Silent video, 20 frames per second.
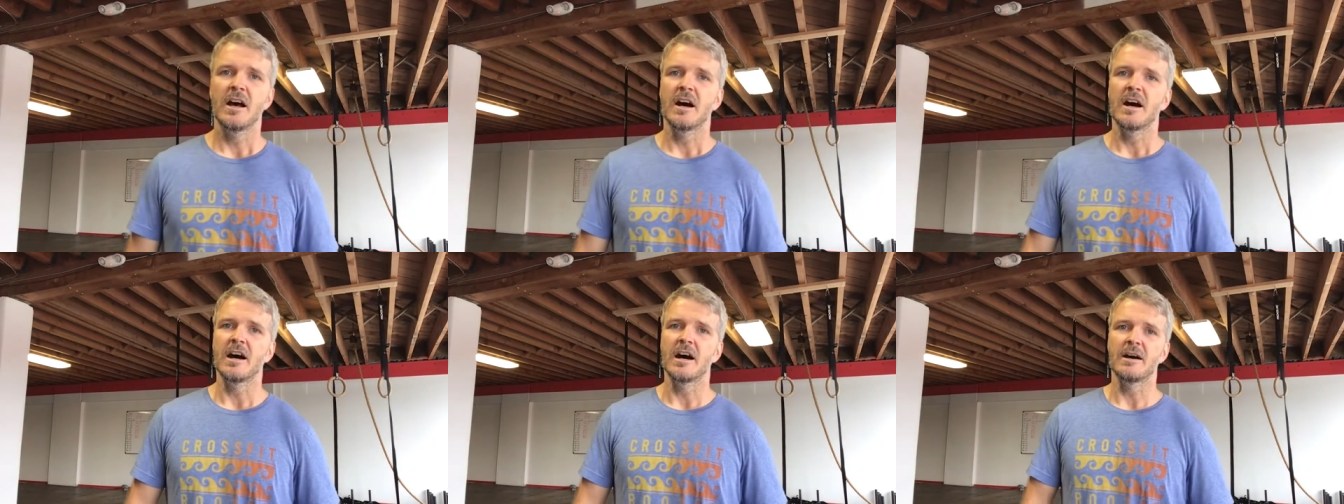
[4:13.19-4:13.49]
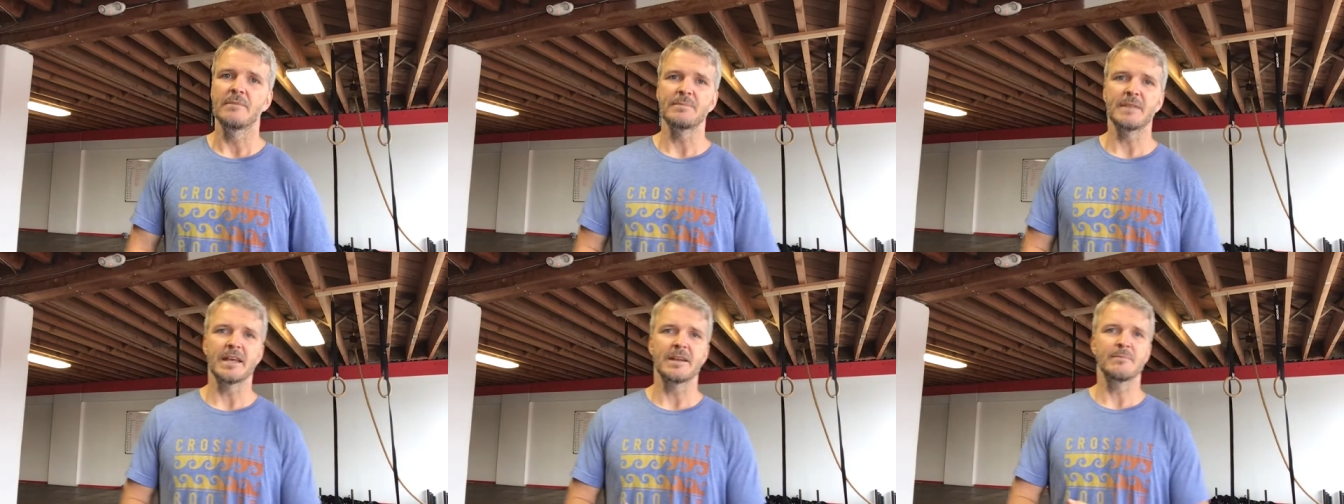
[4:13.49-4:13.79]

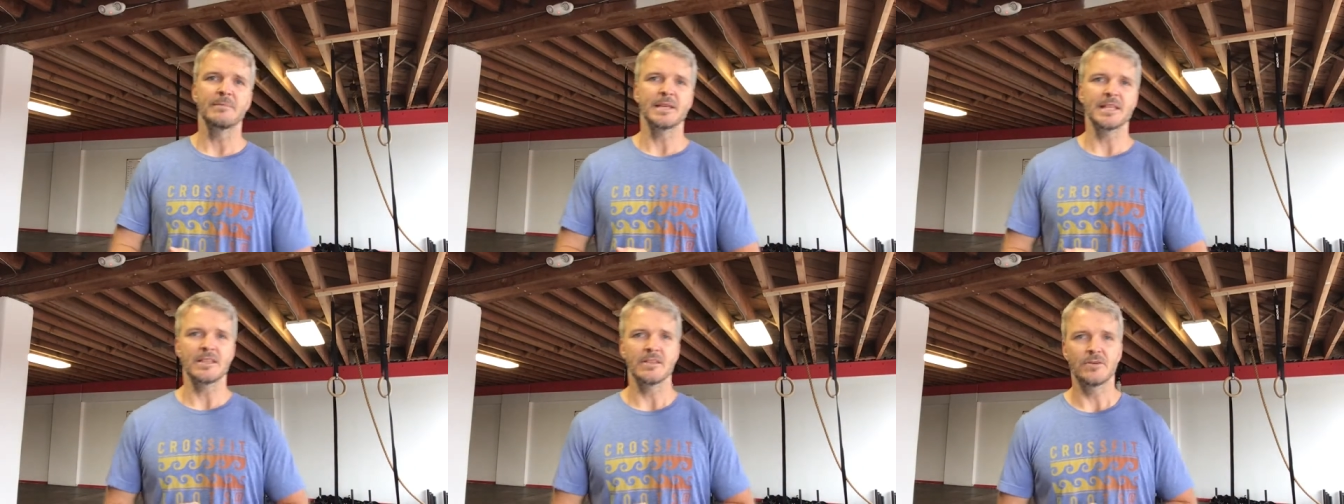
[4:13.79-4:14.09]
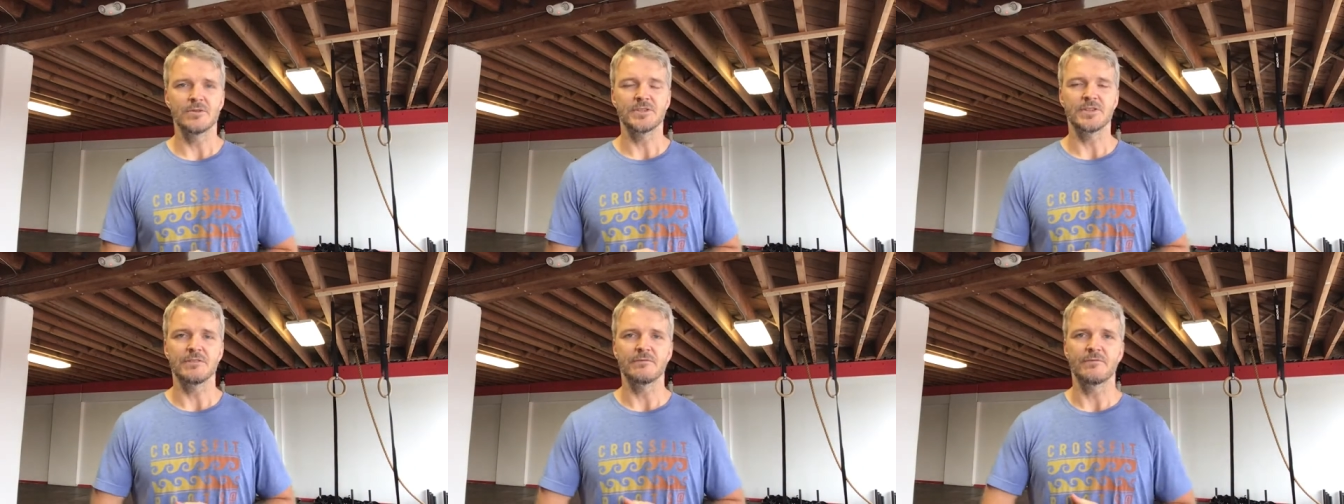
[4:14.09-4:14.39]
I'm not a big
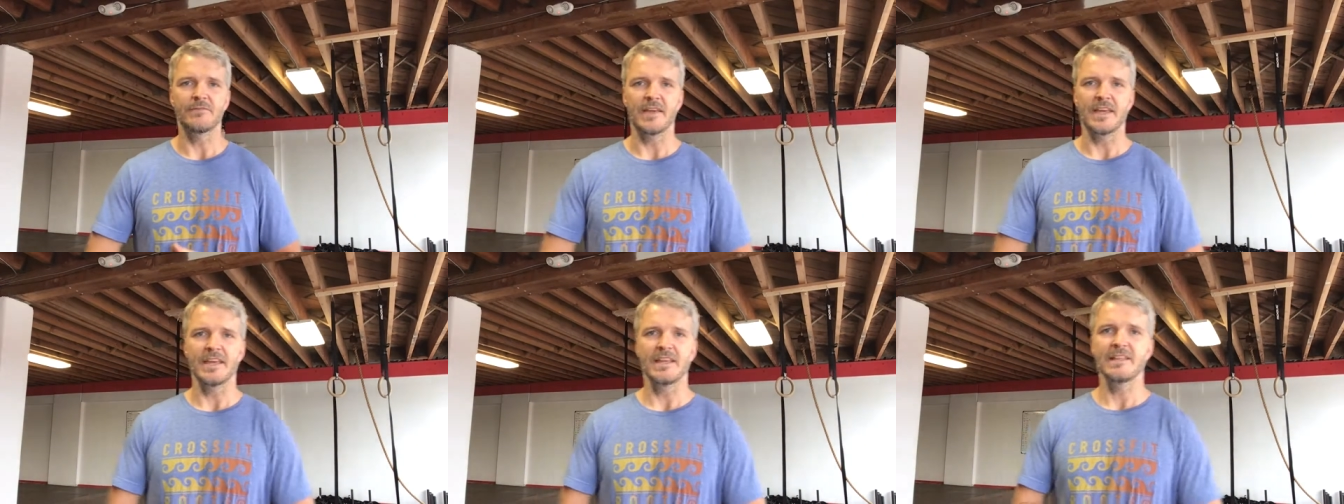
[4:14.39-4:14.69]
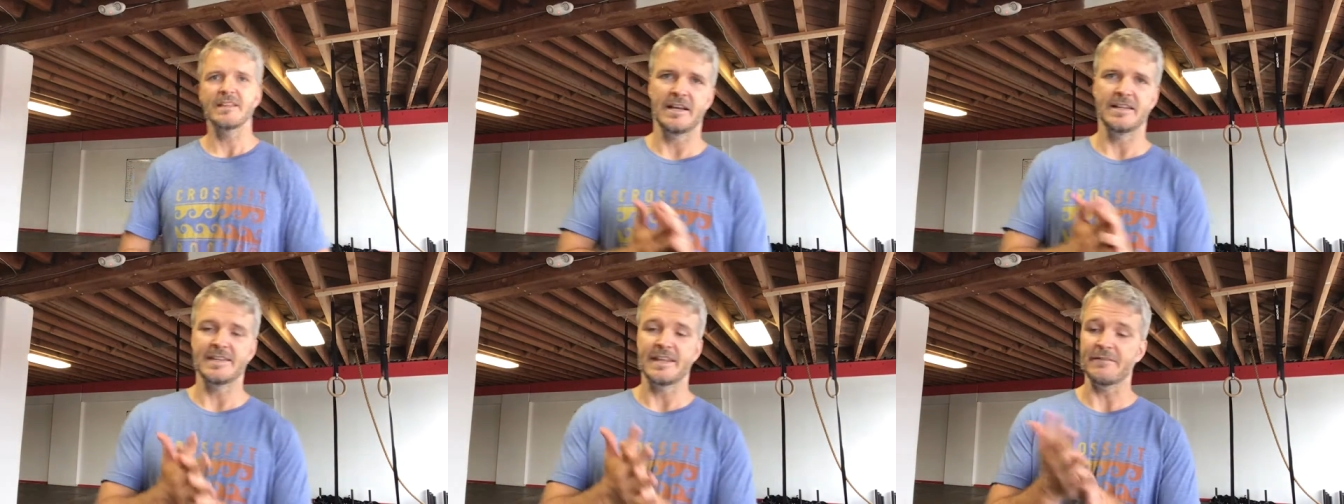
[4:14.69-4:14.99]
lotion
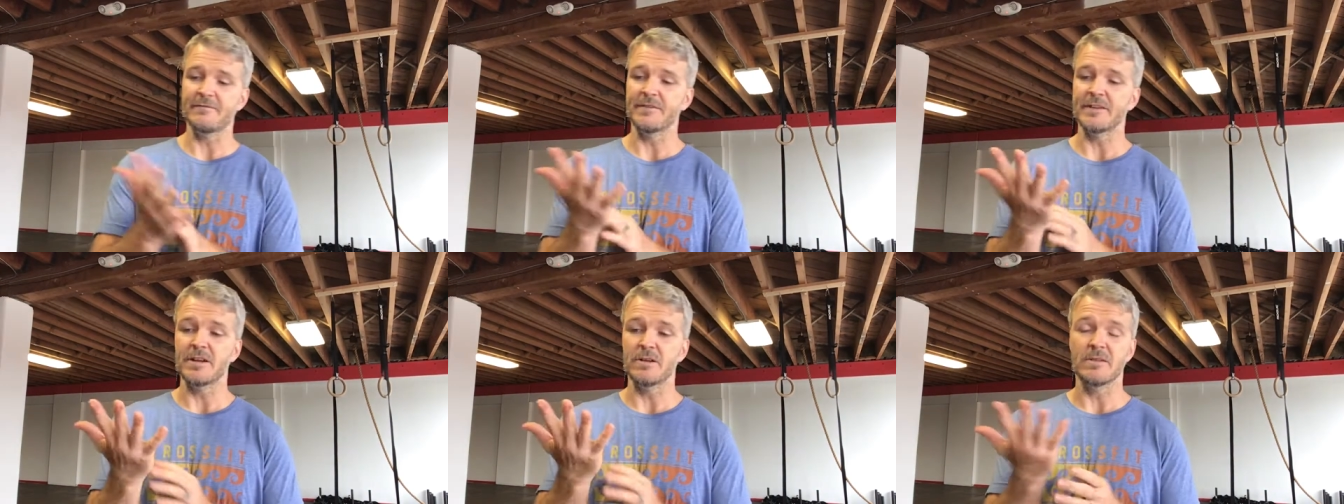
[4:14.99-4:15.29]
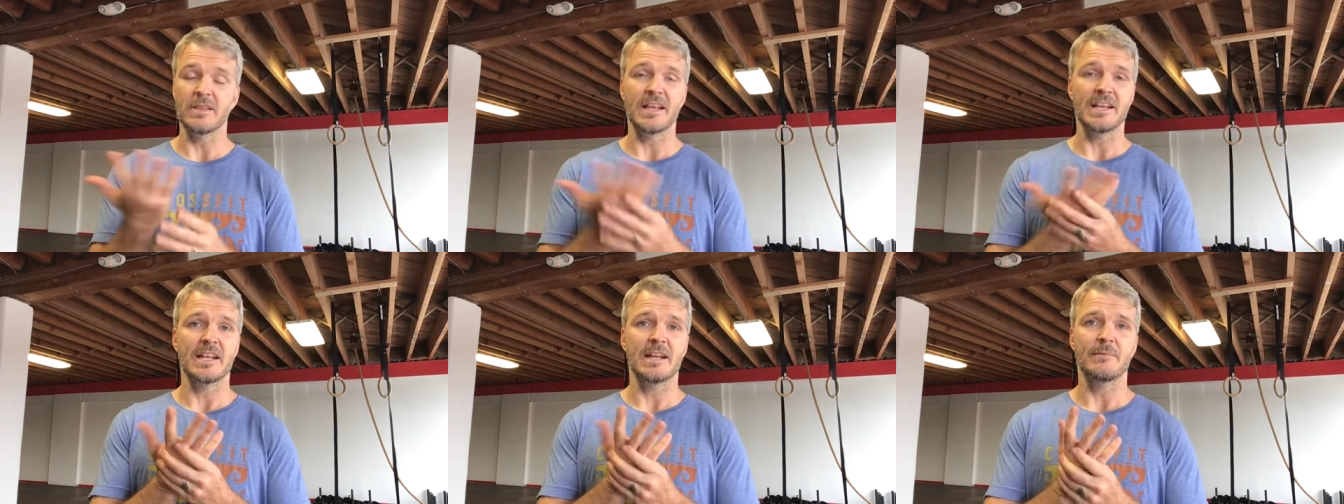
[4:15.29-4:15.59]
fan. I definitely
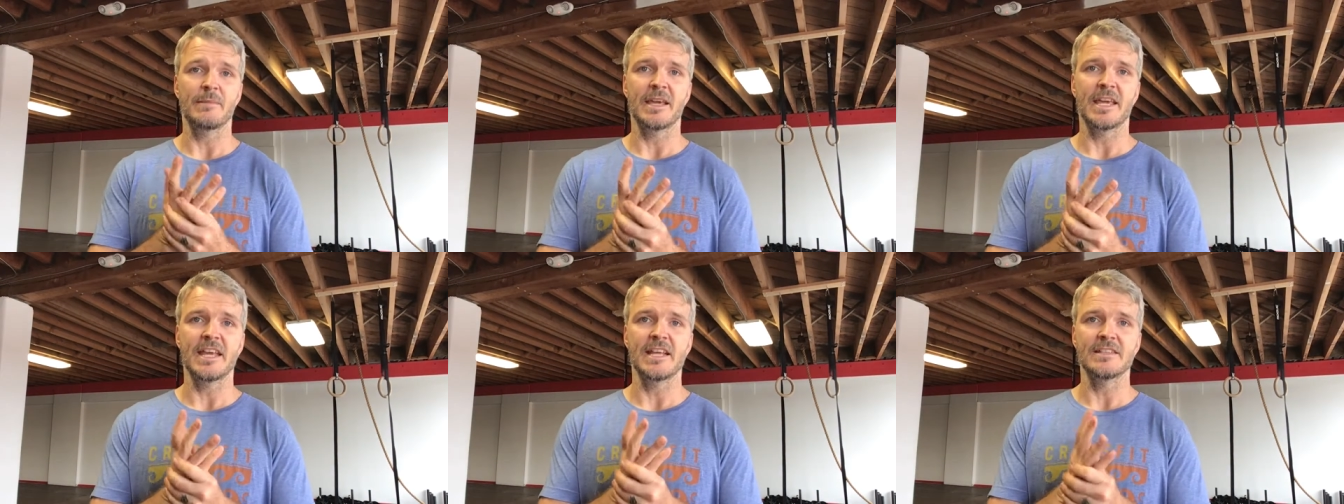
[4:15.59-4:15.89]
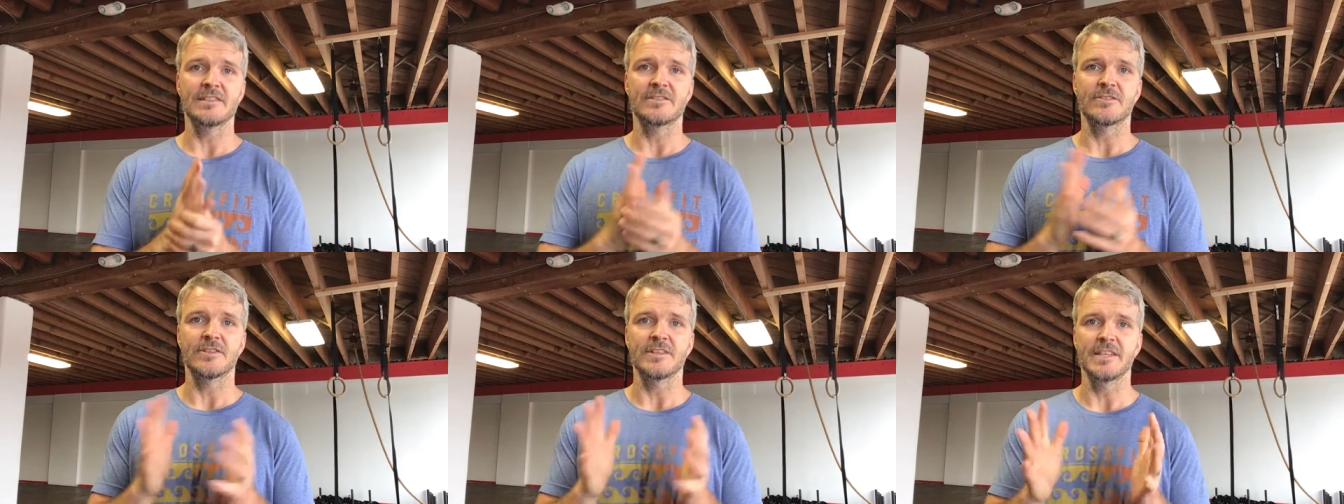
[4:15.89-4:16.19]
don't like it on my
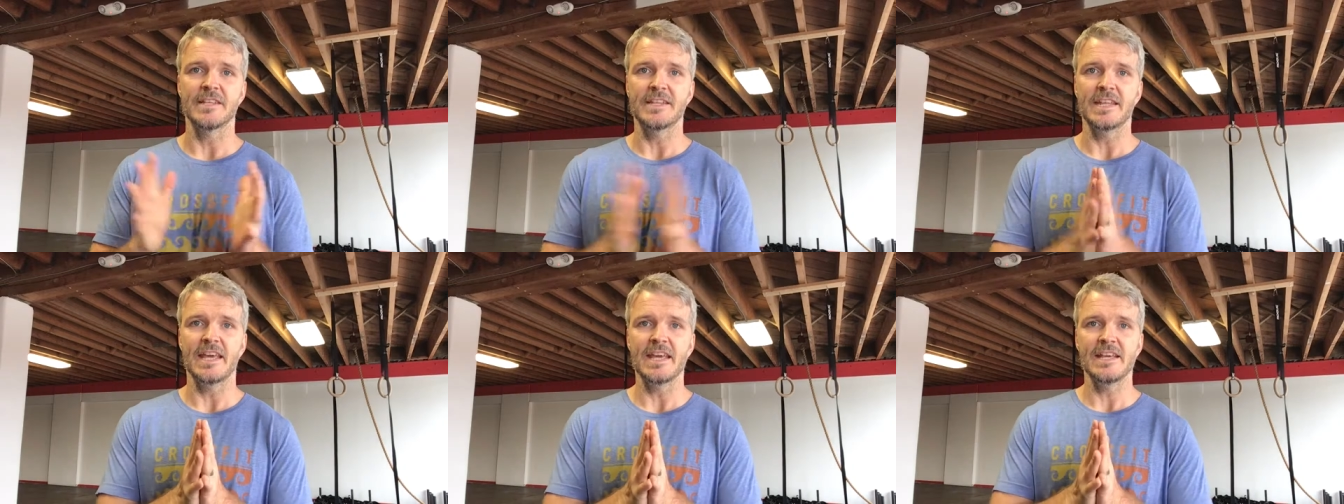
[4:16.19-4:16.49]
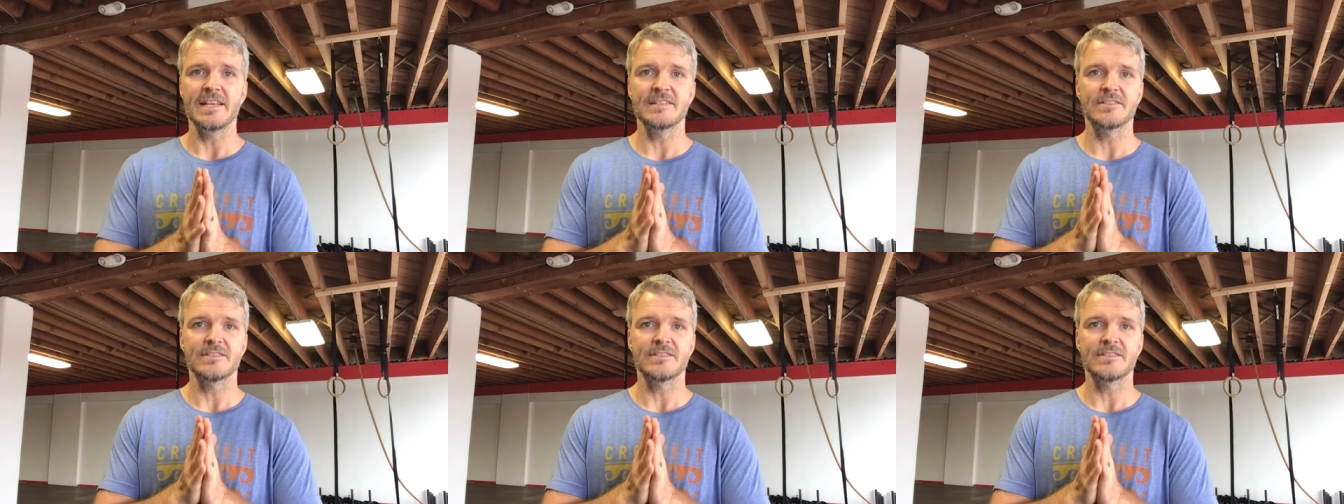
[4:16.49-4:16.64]
hands during the day,